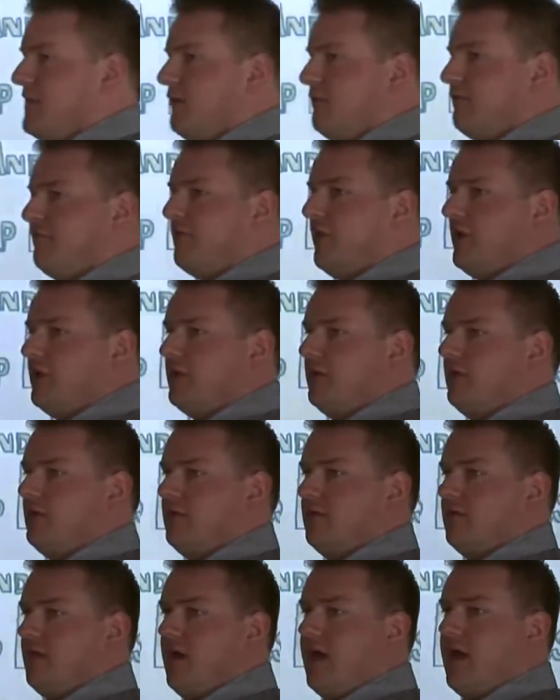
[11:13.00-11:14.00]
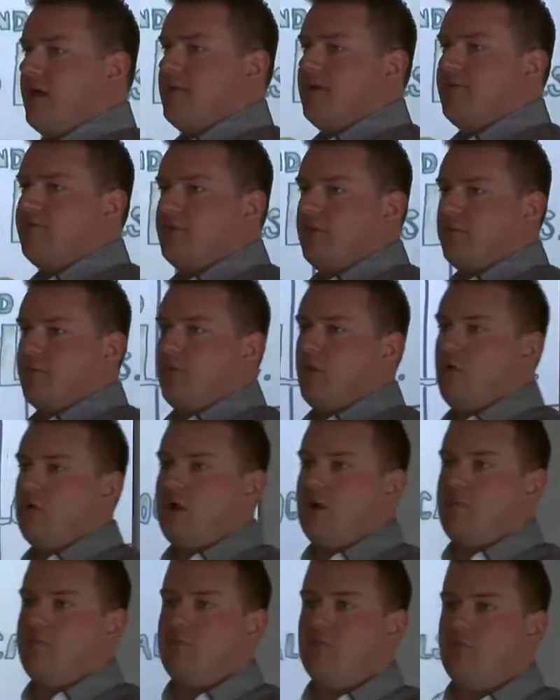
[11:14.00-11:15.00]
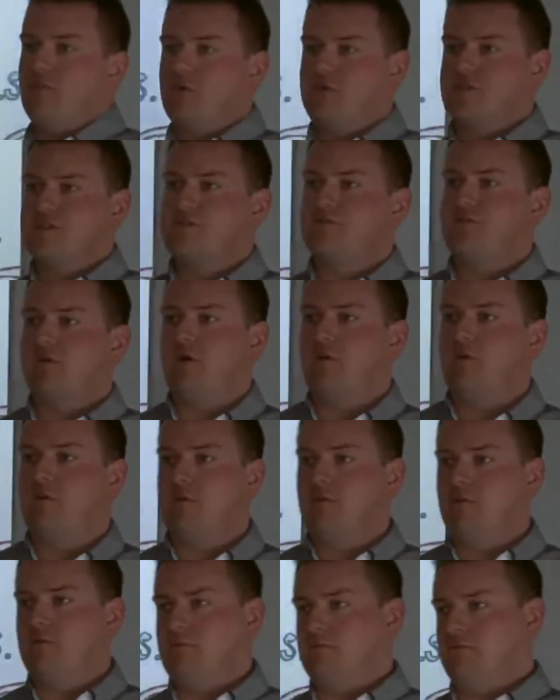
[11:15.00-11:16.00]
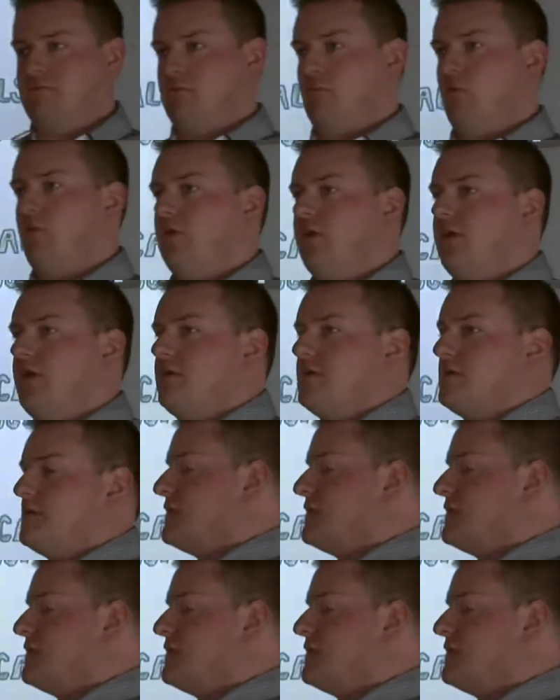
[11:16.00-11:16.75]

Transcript: out further if the programme runs for more years.